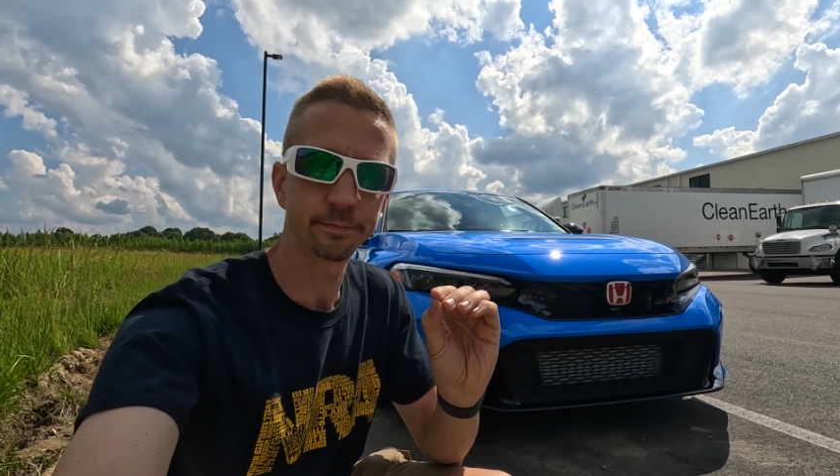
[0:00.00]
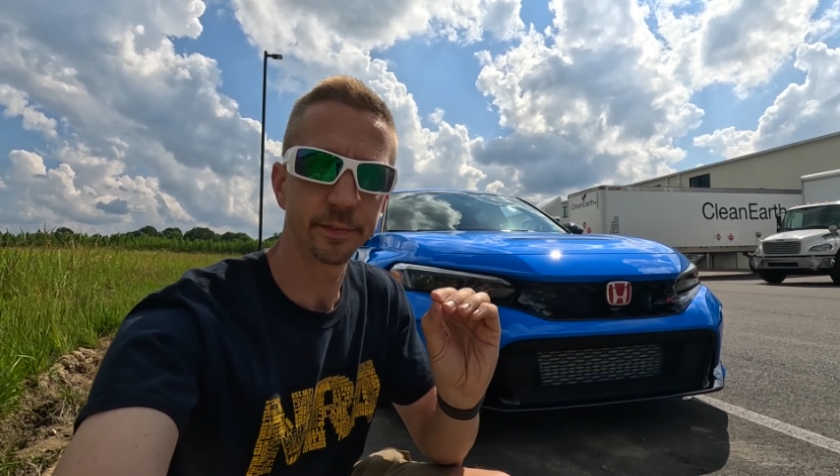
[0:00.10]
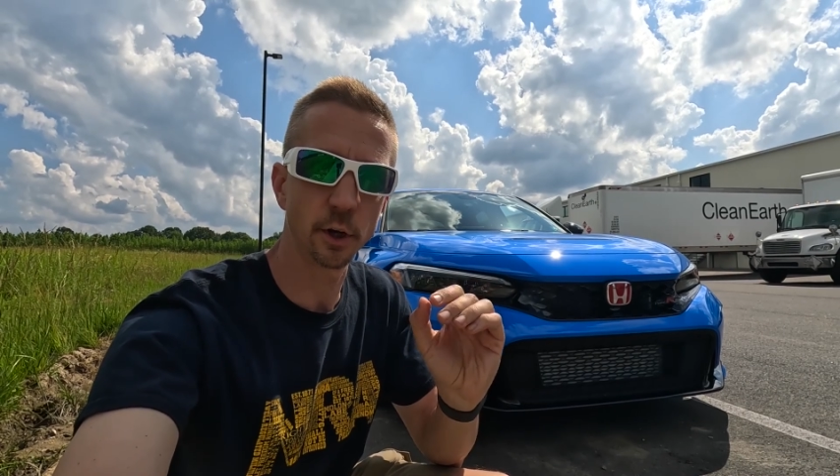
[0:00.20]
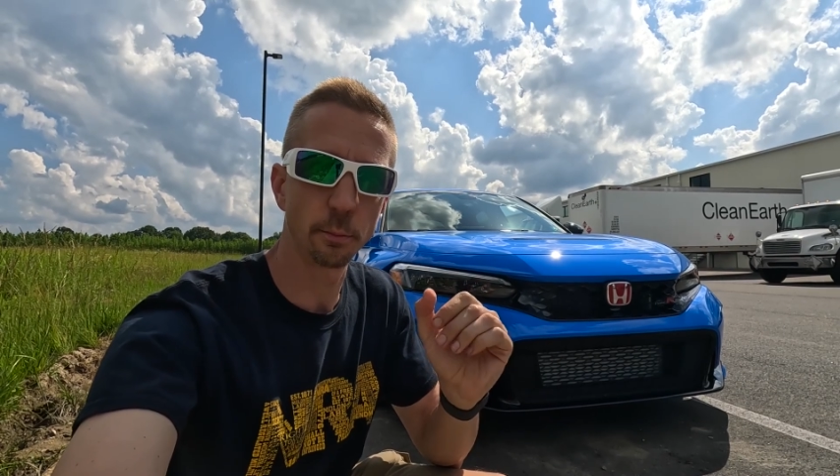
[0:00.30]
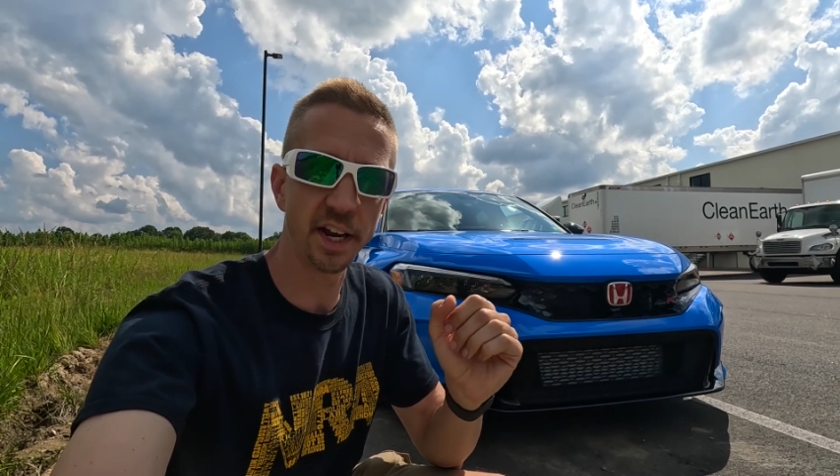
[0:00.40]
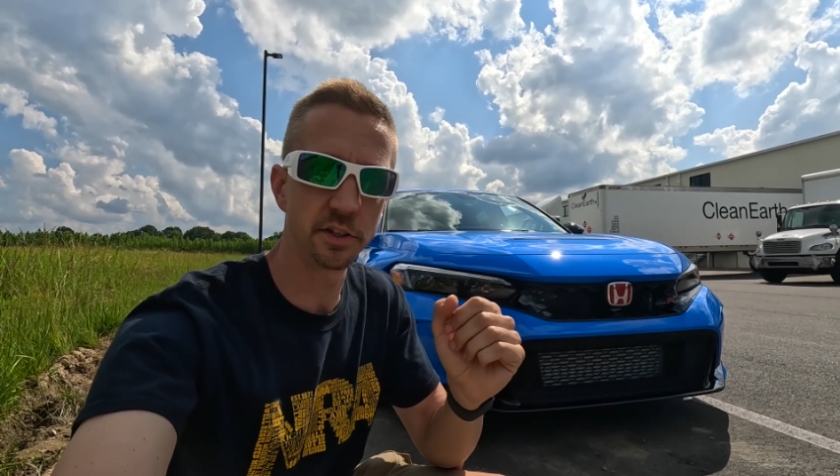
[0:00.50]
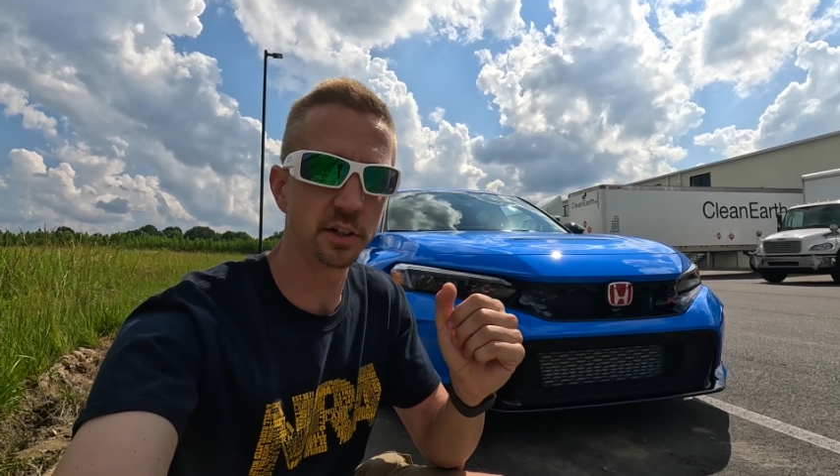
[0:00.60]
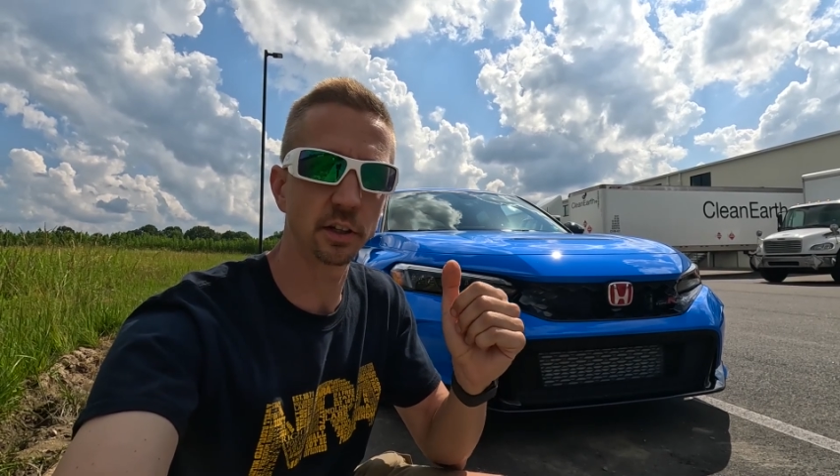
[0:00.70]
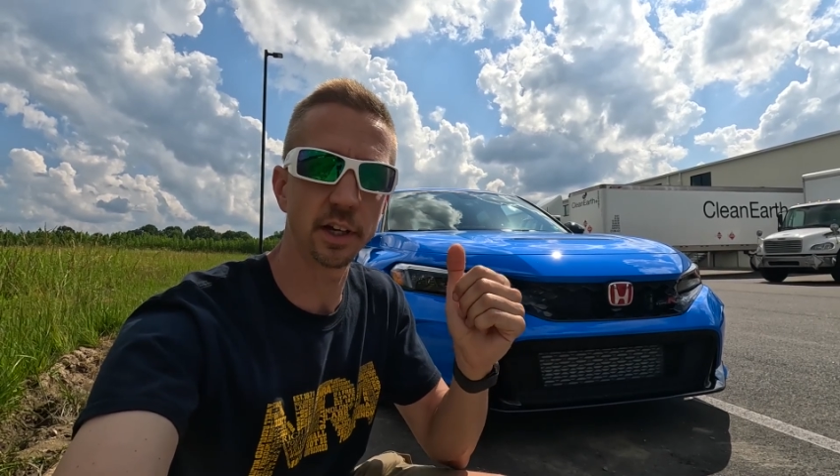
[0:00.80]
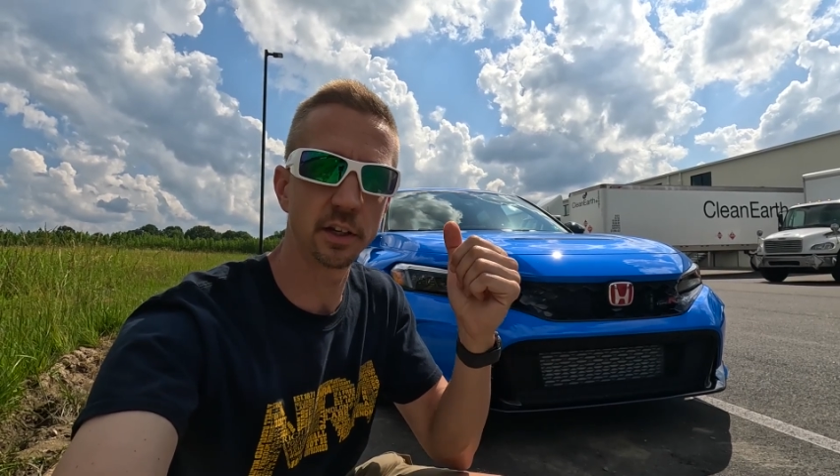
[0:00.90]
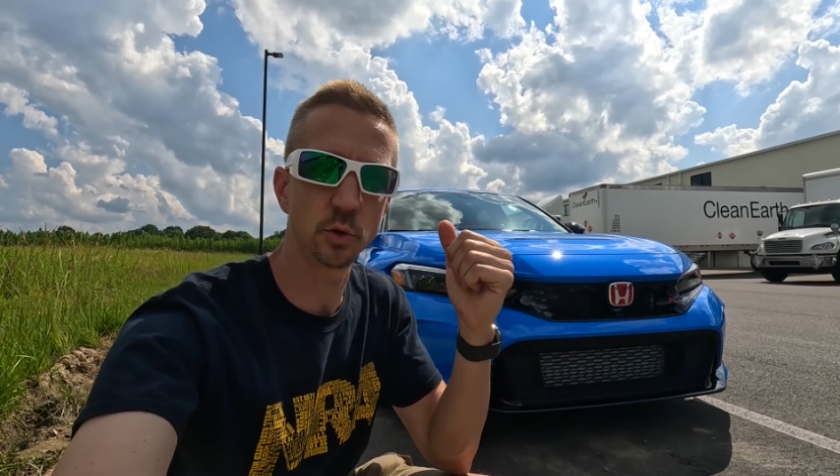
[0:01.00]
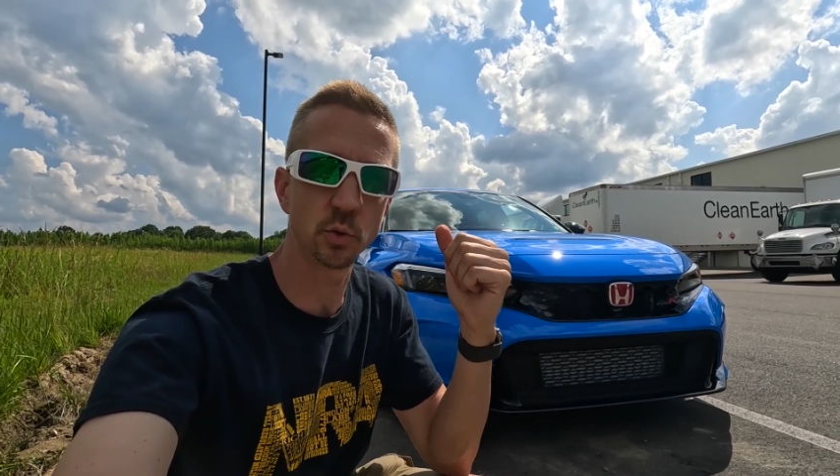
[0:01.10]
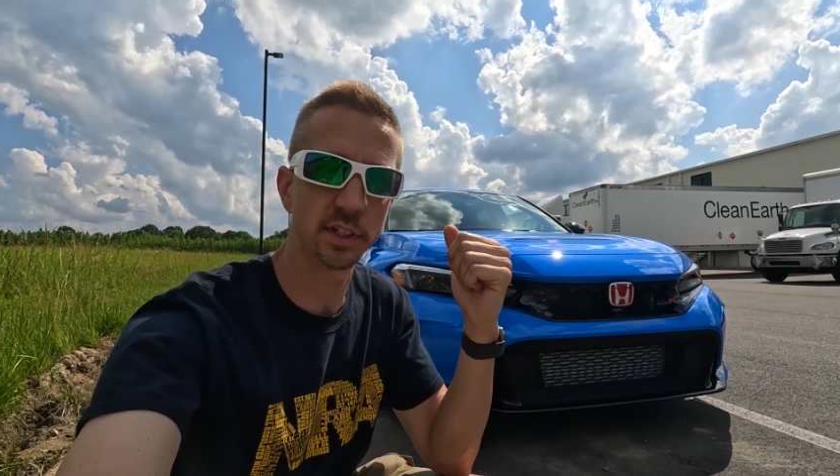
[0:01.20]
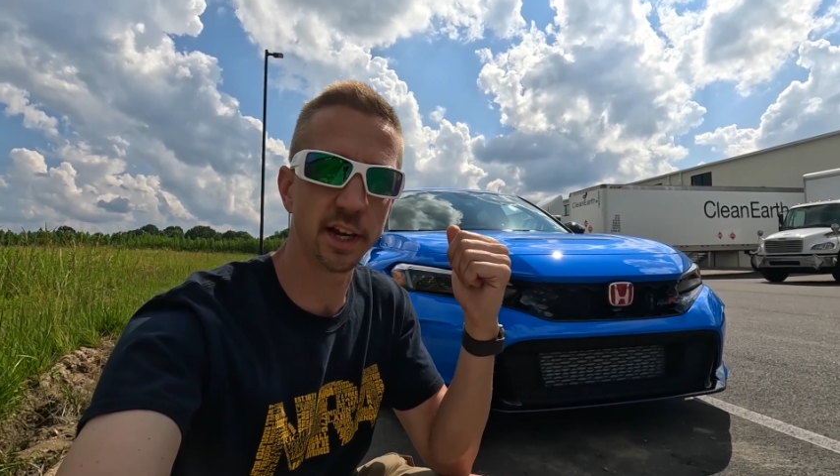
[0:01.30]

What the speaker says: You know, basically this was